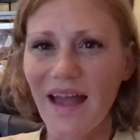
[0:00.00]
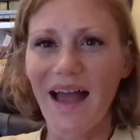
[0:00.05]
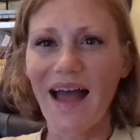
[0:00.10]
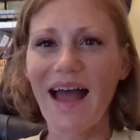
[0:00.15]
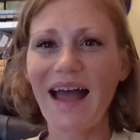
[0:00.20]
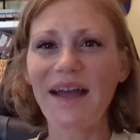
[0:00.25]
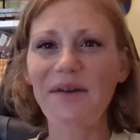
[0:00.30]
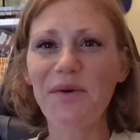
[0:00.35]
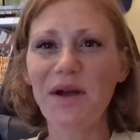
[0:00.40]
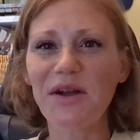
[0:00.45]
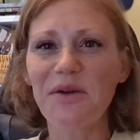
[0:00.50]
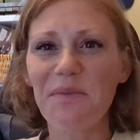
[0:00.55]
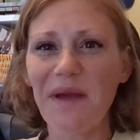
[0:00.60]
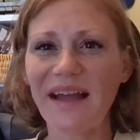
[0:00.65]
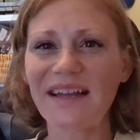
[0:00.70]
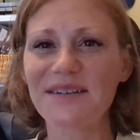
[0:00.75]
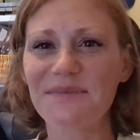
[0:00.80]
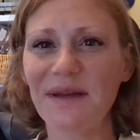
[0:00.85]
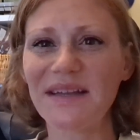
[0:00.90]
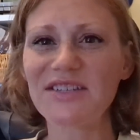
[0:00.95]
Hi, welcome
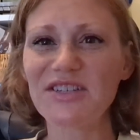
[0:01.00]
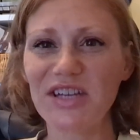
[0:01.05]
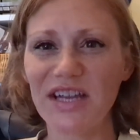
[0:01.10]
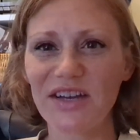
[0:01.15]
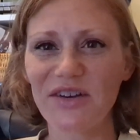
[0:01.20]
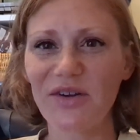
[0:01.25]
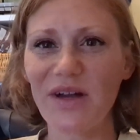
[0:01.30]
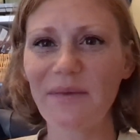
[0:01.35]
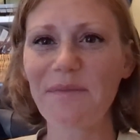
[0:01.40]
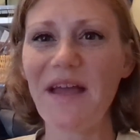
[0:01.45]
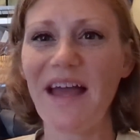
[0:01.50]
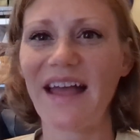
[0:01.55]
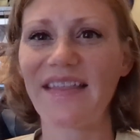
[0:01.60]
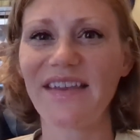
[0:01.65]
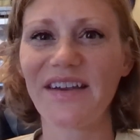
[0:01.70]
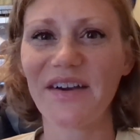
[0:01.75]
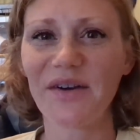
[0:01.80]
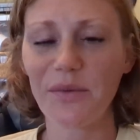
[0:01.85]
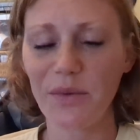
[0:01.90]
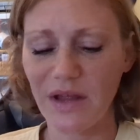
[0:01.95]
back to my channel. I'm
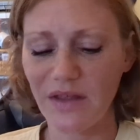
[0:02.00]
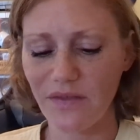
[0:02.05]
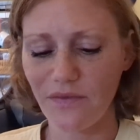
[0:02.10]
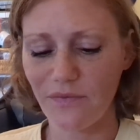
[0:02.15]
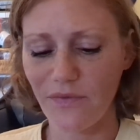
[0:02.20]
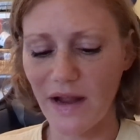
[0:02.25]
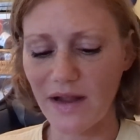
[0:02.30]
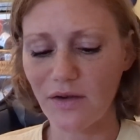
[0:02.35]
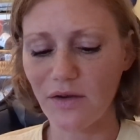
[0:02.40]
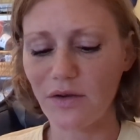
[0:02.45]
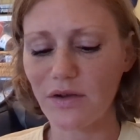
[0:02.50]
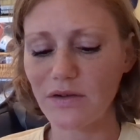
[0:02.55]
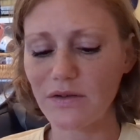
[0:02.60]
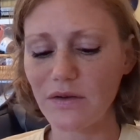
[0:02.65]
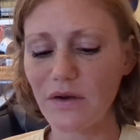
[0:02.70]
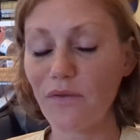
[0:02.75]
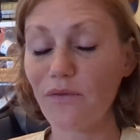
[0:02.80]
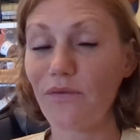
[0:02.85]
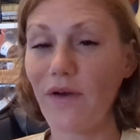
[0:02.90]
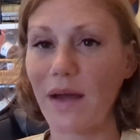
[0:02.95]
Heather with
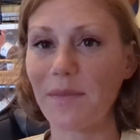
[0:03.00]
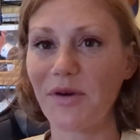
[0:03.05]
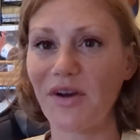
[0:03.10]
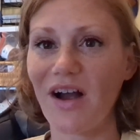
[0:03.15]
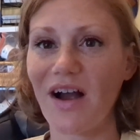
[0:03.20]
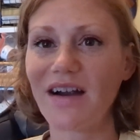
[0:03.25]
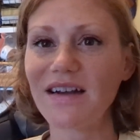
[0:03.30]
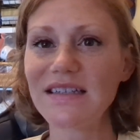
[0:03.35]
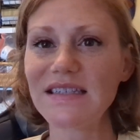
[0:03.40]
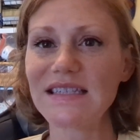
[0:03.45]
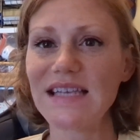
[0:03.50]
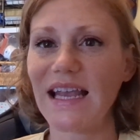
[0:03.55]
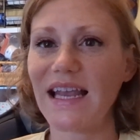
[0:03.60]
Freckle Fiber Arts,